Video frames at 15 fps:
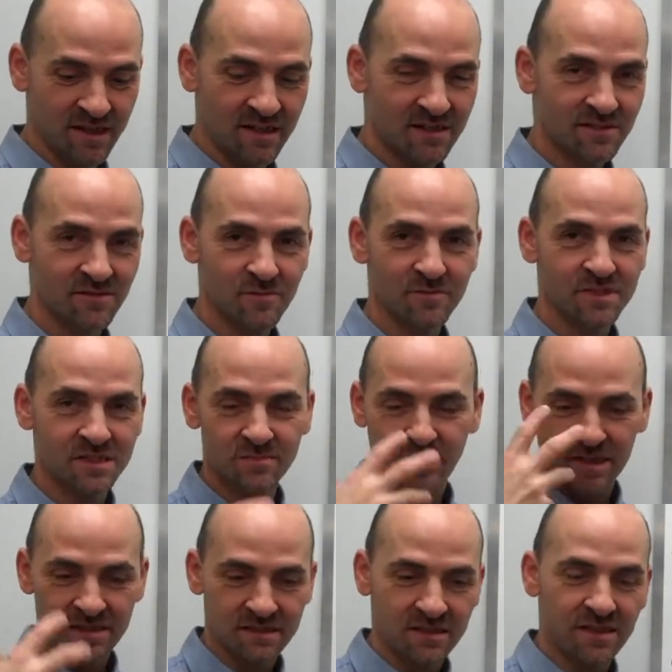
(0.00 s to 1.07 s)
So just
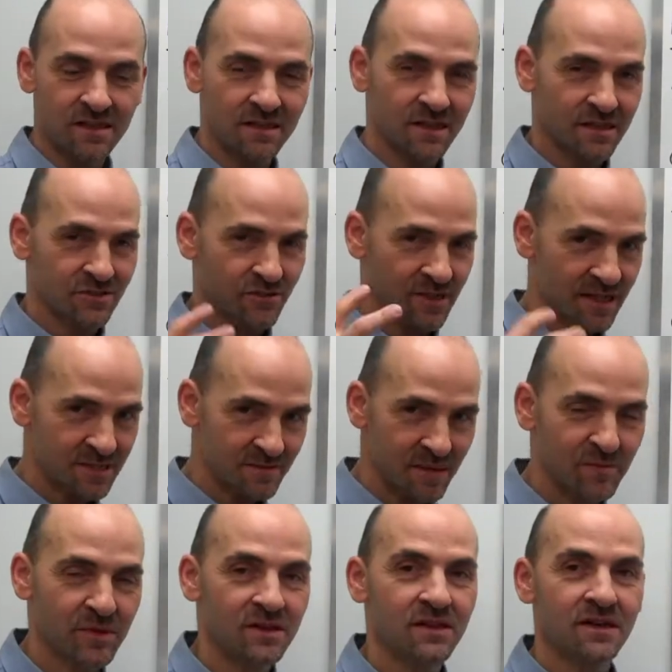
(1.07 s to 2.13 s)
because a lot of electrolytes
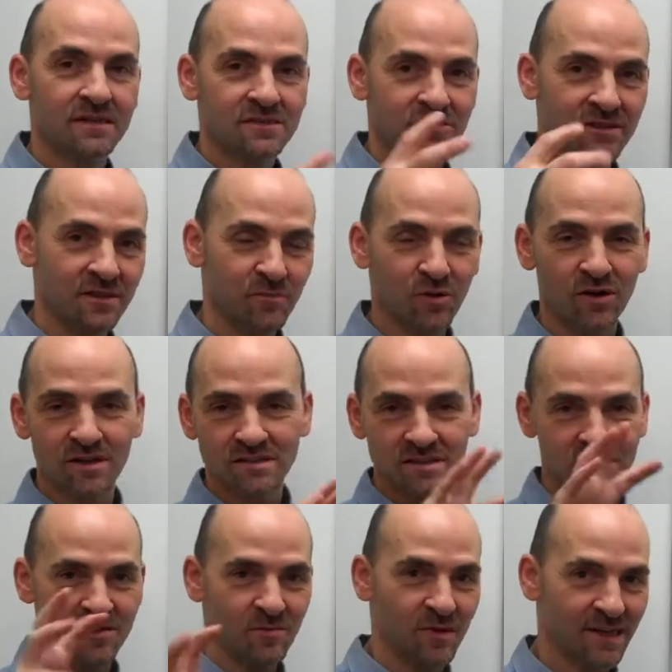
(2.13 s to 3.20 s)
might be lost during the
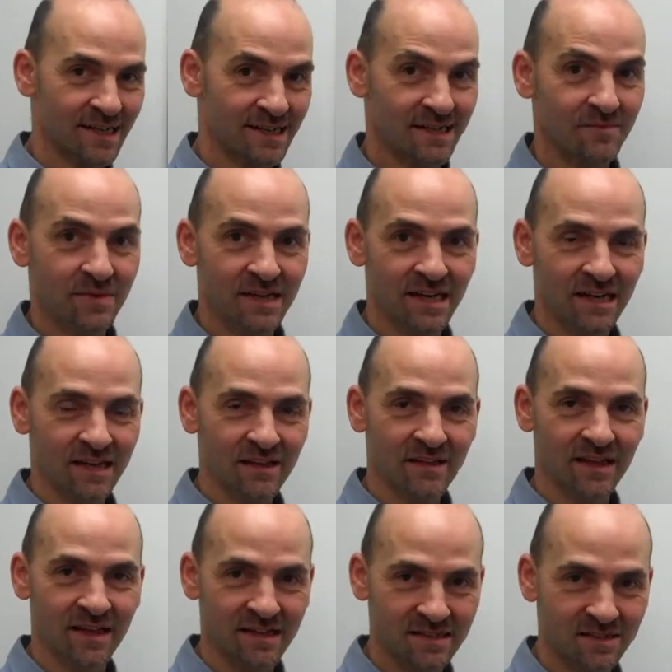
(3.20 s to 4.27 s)
process, your body eliminating things,